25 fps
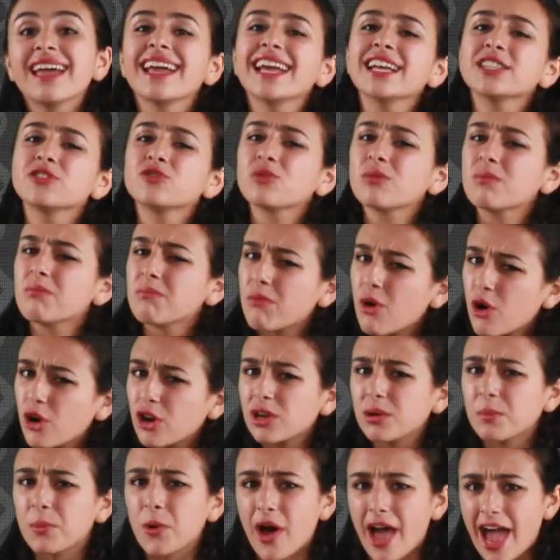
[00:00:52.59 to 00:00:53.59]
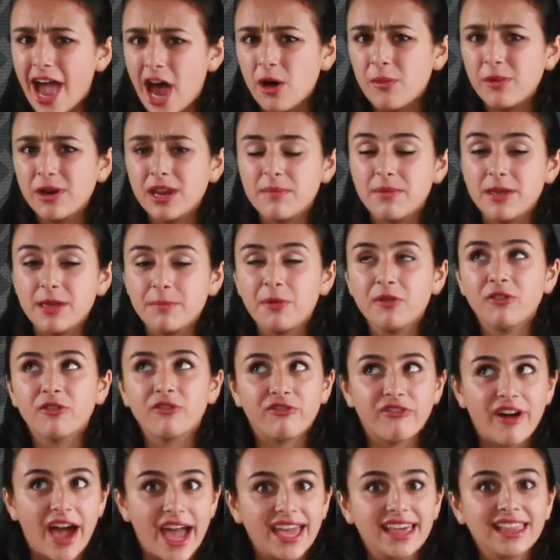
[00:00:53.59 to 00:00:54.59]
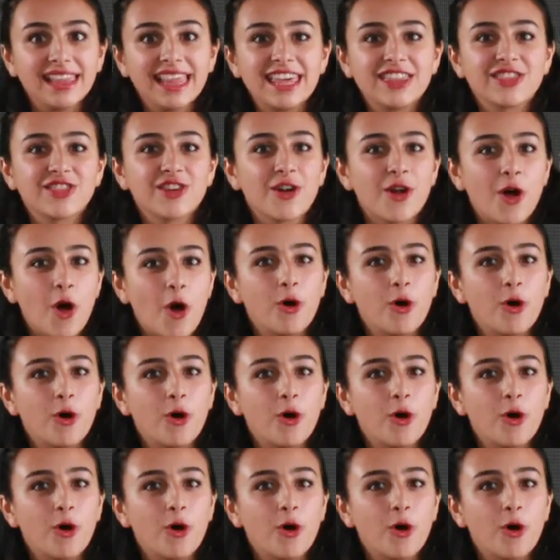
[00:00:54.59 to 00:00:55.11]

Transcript: it's remarkable how many people violate their